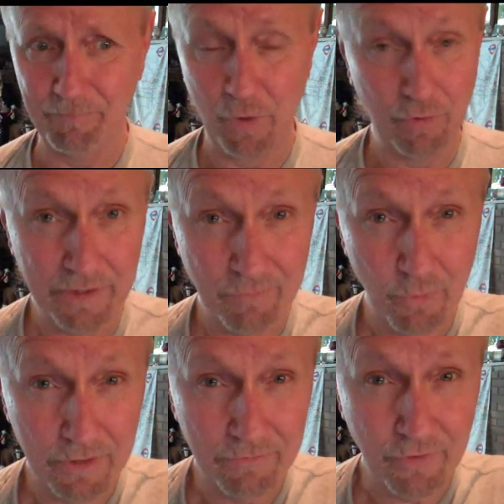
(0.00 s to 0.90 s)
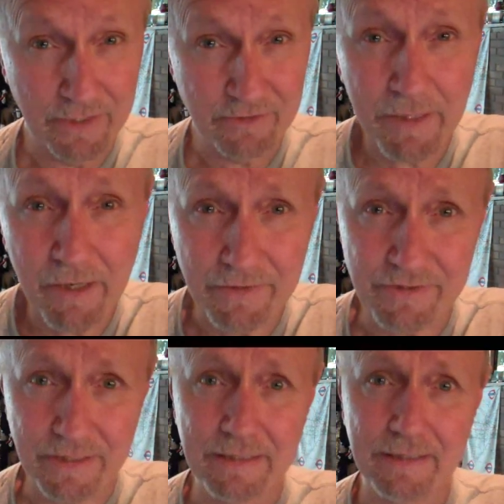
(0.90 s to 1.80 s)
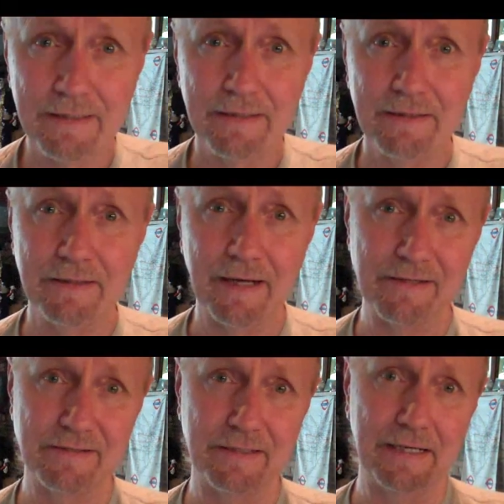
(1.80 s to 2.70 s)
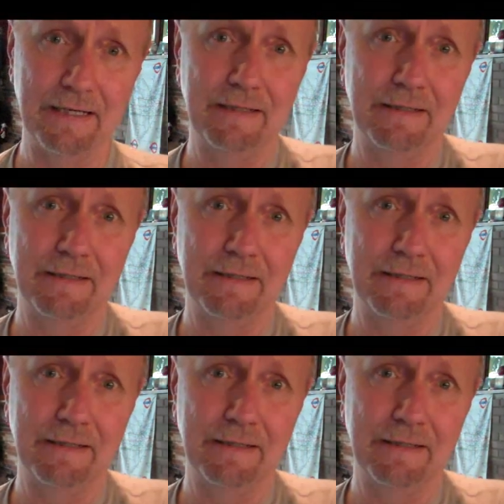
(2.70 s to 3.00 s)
Totally devoid of transparency. I see.